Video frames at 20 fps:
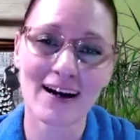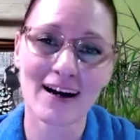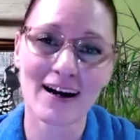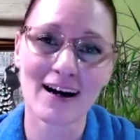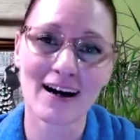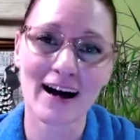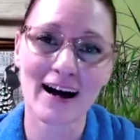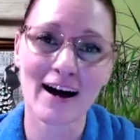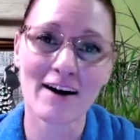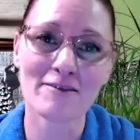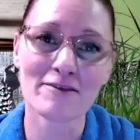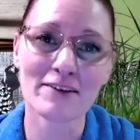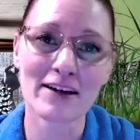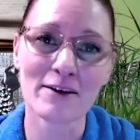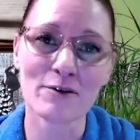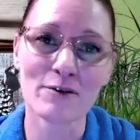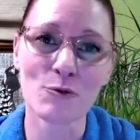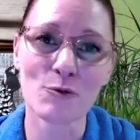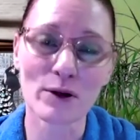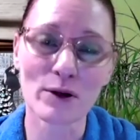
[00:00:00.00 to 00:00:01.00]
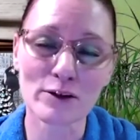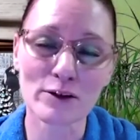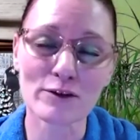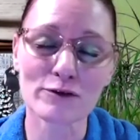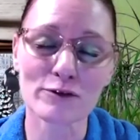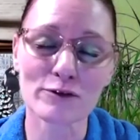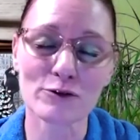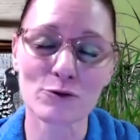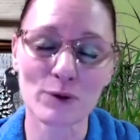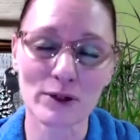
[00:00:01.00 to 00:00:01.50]
Have a
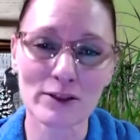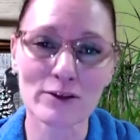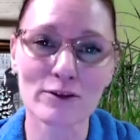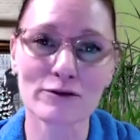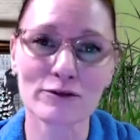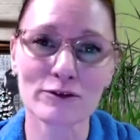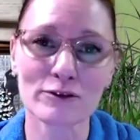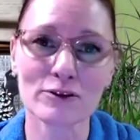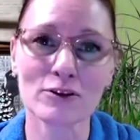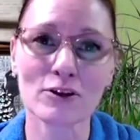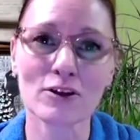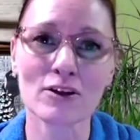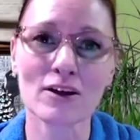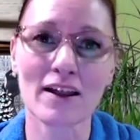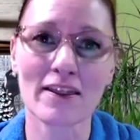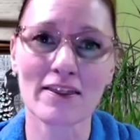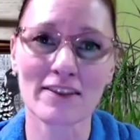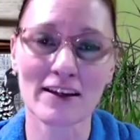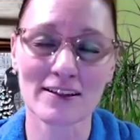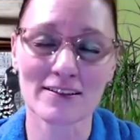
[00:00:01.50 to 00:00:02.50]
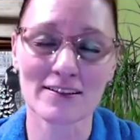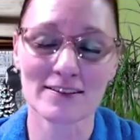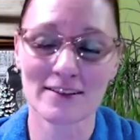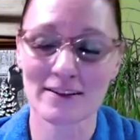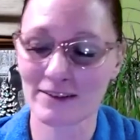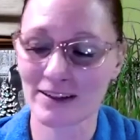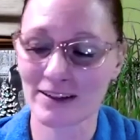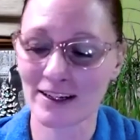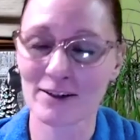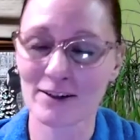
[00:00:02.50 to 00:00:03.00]
wonderful, wonderful
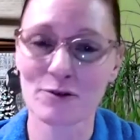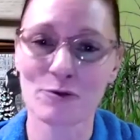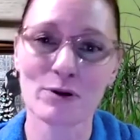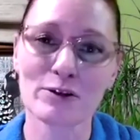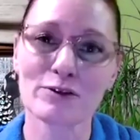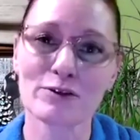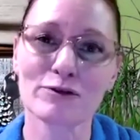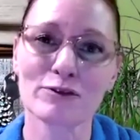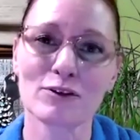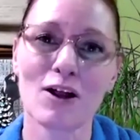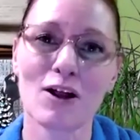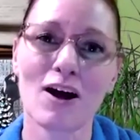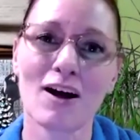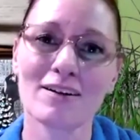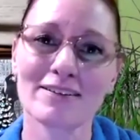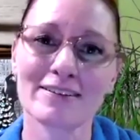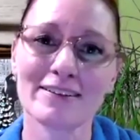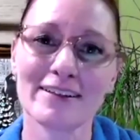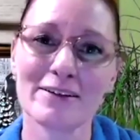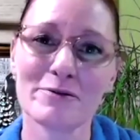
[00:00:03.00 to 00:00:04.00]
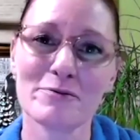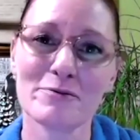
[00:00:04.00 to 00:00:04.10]
Thanksgiving and a wonderful holiday.